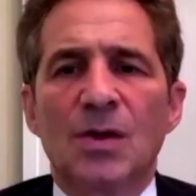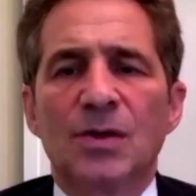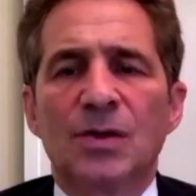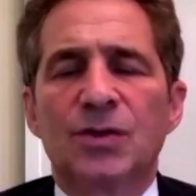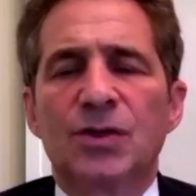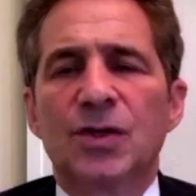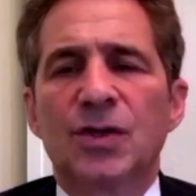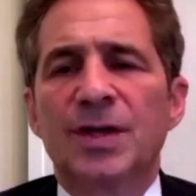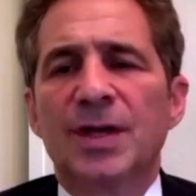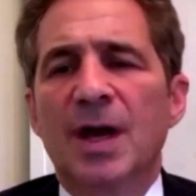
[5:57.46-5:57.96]

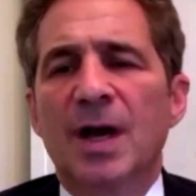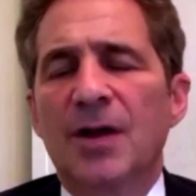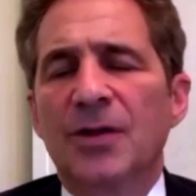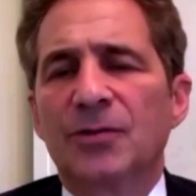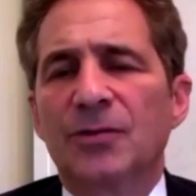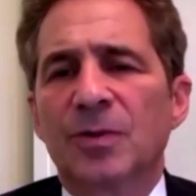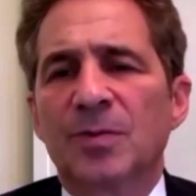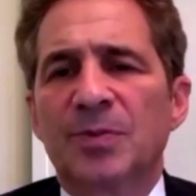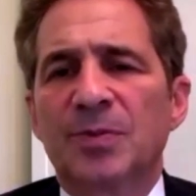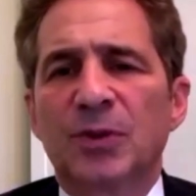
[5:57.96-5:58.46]
Do the
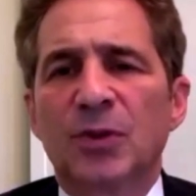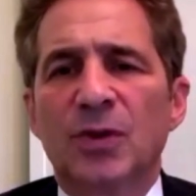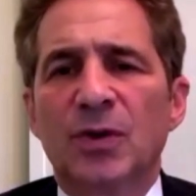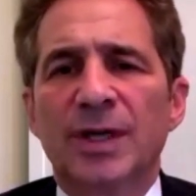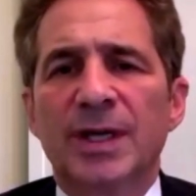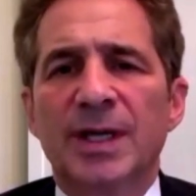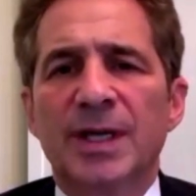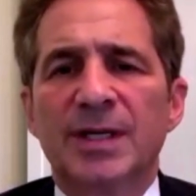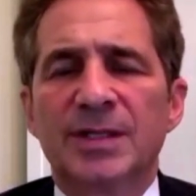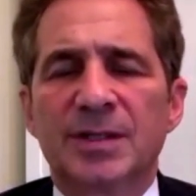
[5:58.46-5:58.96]
other
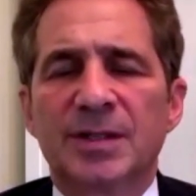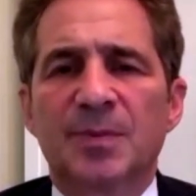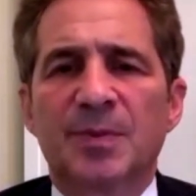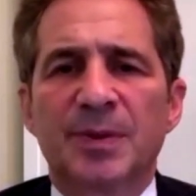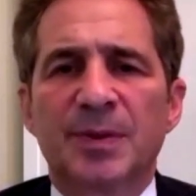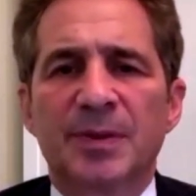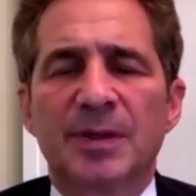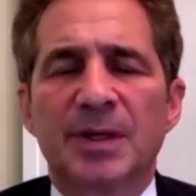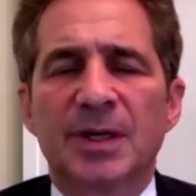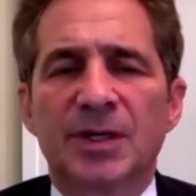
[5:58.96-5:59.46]
employees at
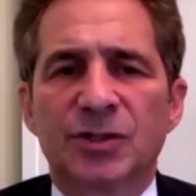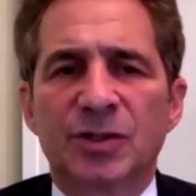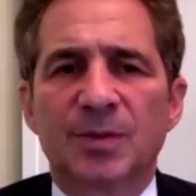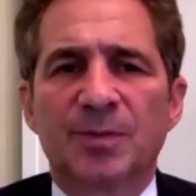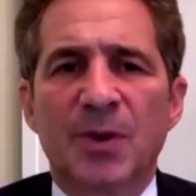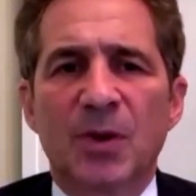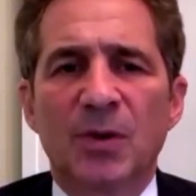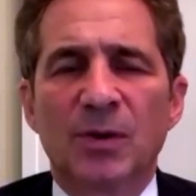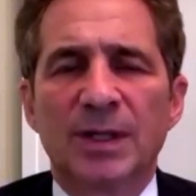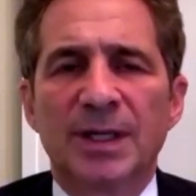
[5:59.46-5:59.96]

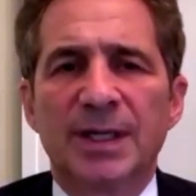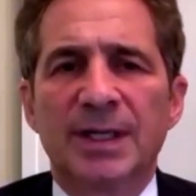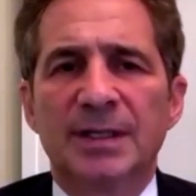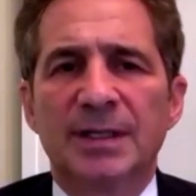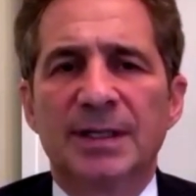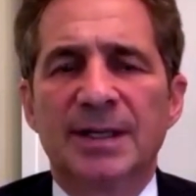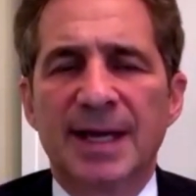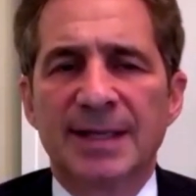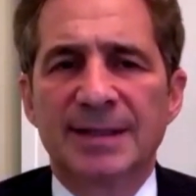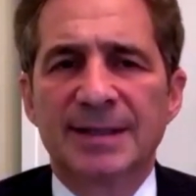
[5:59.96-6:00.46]
Chipotle
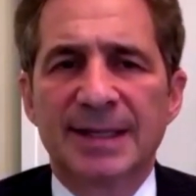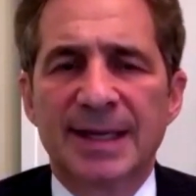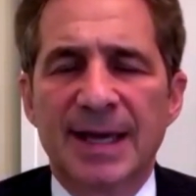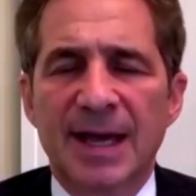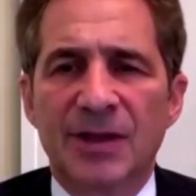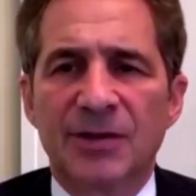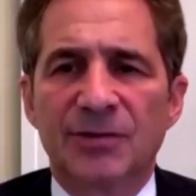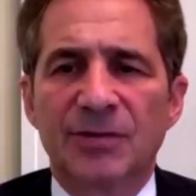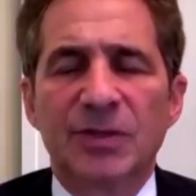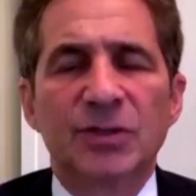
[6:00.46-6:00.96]
get
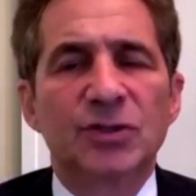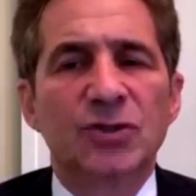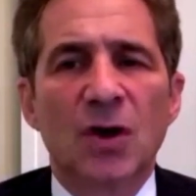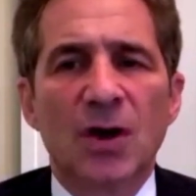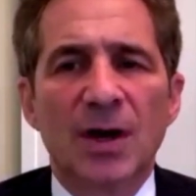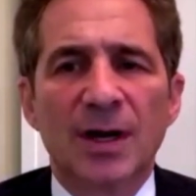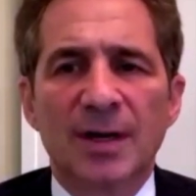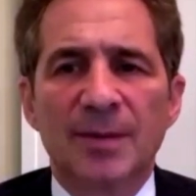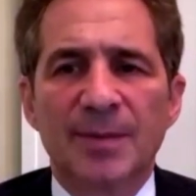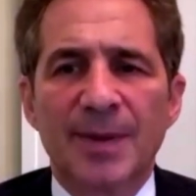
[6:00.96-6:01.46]
together and
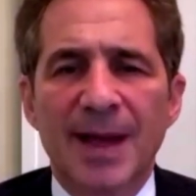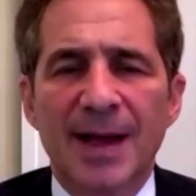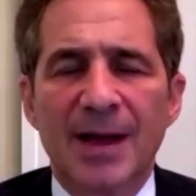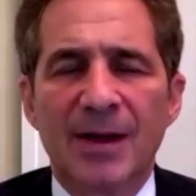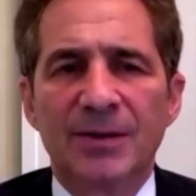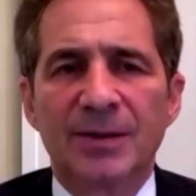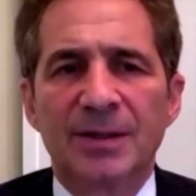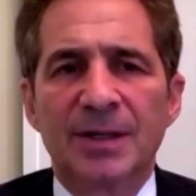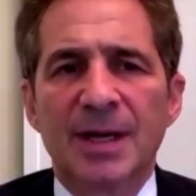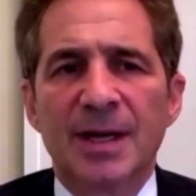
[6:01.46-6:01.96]
talk
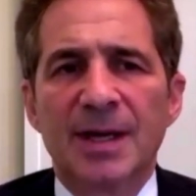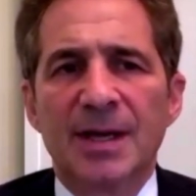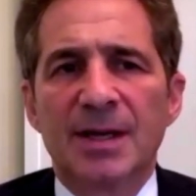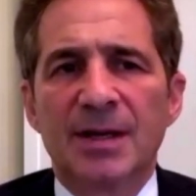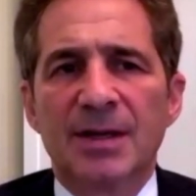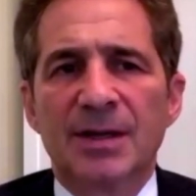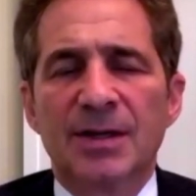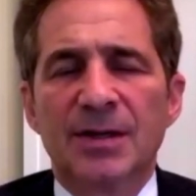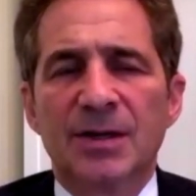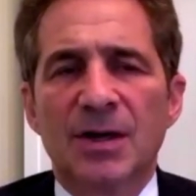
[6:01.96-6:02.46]
about,
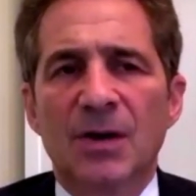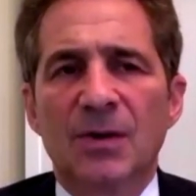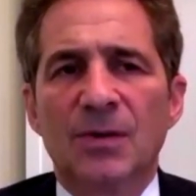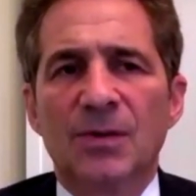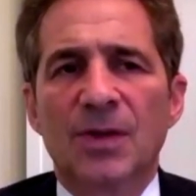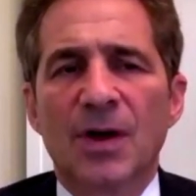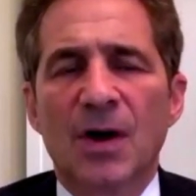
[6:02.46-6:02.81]
you know, the